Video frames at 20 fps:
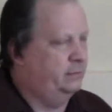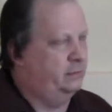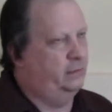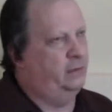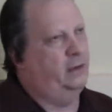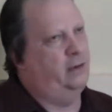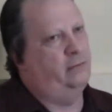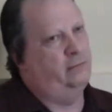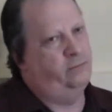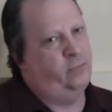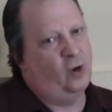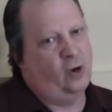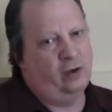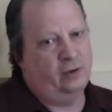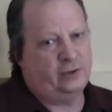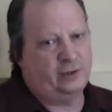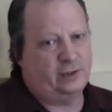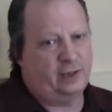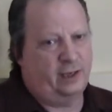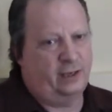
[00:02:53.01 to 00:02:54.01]
Now,
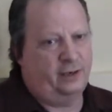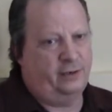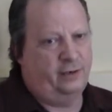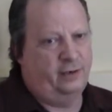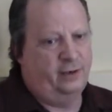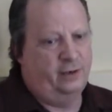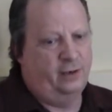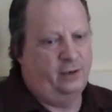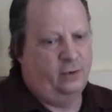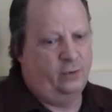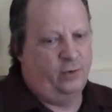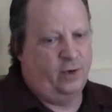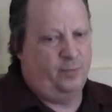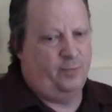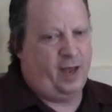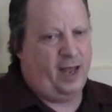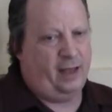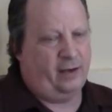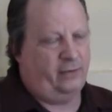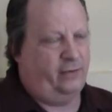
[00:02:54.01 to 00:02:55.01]
Paul said,
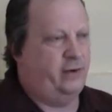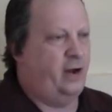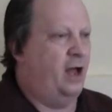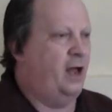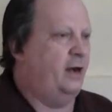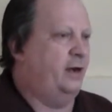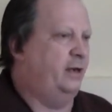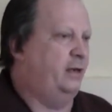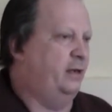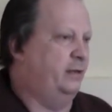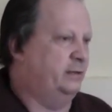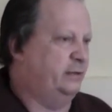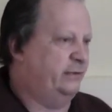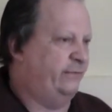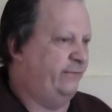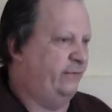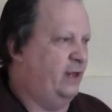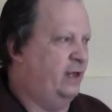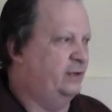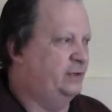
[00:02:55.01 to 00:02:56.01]
we battle not against
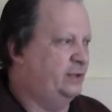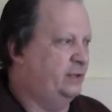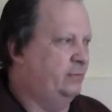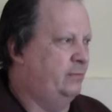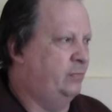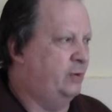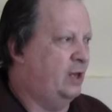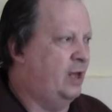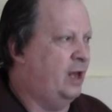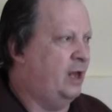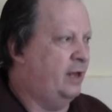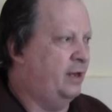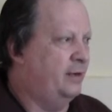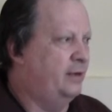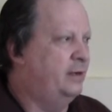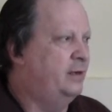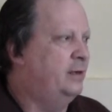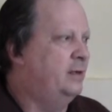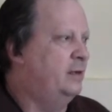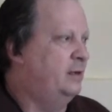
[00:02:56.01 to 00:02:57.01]
flesh and
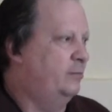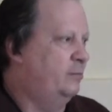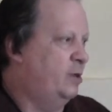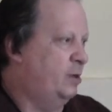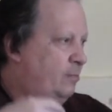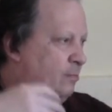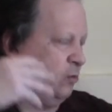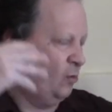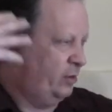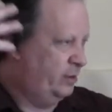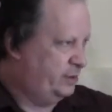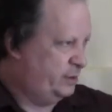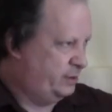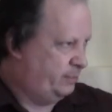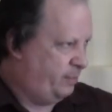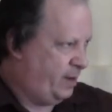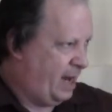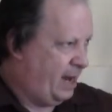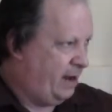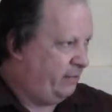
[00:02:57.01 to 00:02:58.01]
blood, but
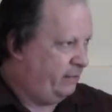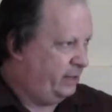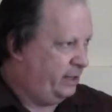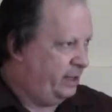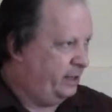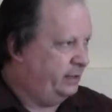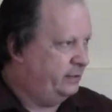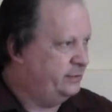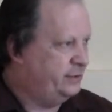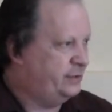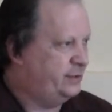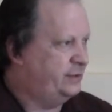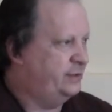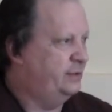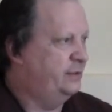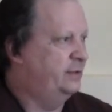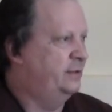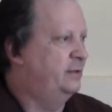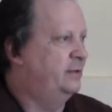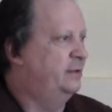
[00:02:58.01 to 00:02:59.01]

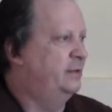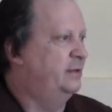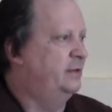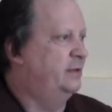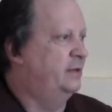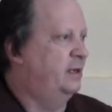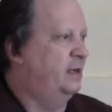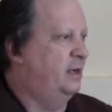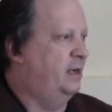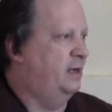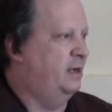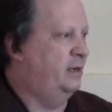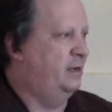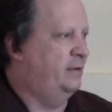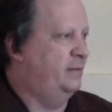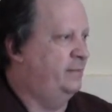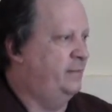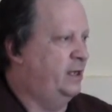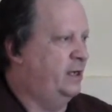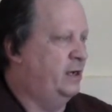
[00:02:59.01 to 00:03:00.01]
principalities,
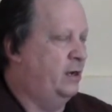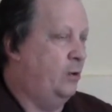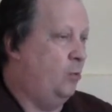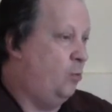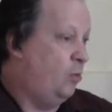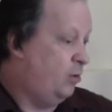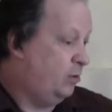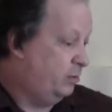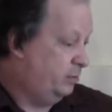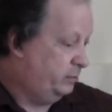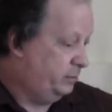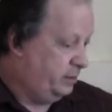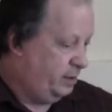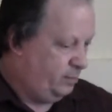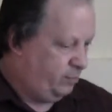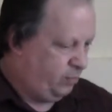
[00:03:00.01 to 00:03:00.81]
worldly